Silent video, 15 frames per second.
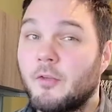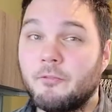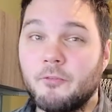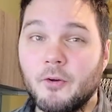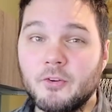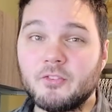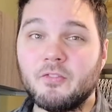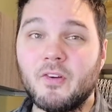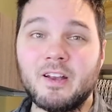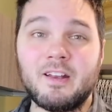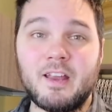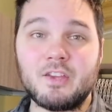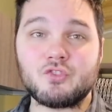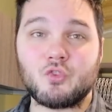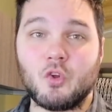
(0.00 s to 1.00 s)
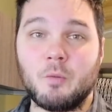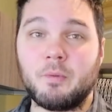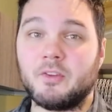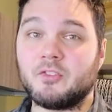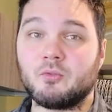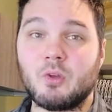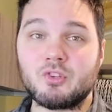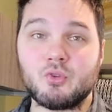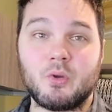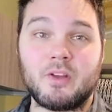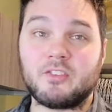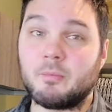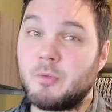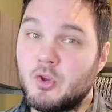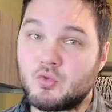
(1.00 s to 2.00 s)
The first fund in each group is structured
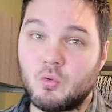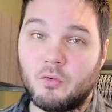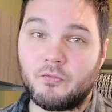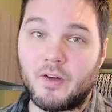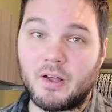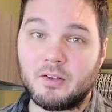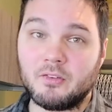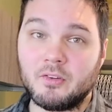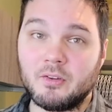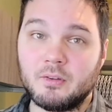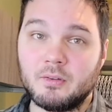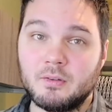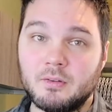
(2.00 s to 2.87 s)
as a mutual fund,